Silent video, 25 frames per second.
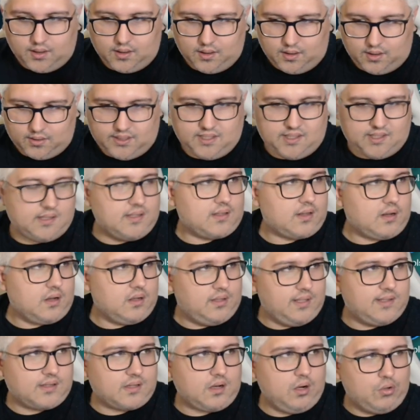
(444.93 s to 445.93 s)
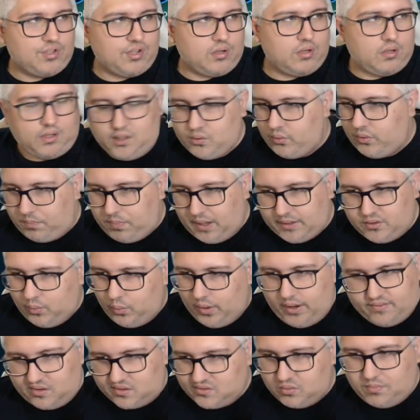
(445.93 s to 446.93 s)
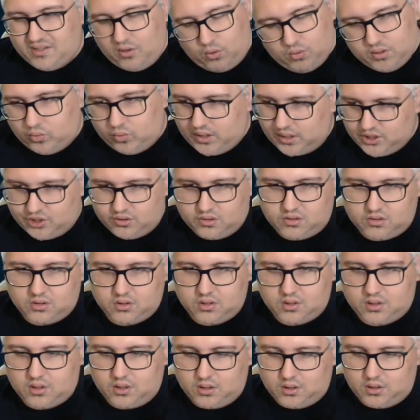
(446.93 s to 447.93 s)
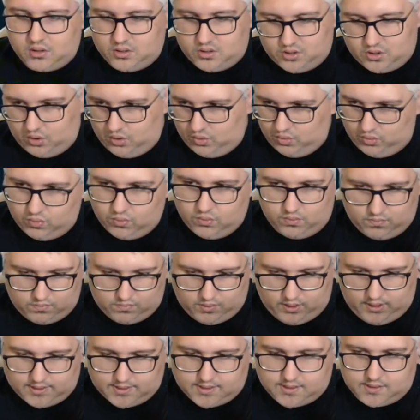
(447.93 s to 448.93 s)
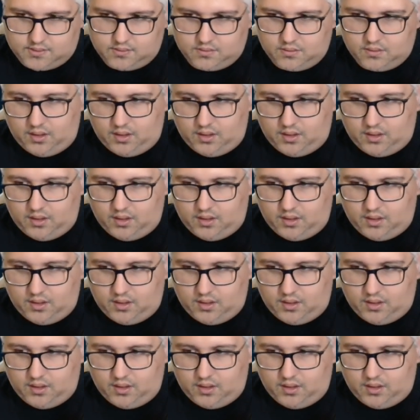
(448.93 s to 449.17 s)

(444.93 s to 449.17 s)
This is closer. It will apply to the waves also, but only on dungeons. So it's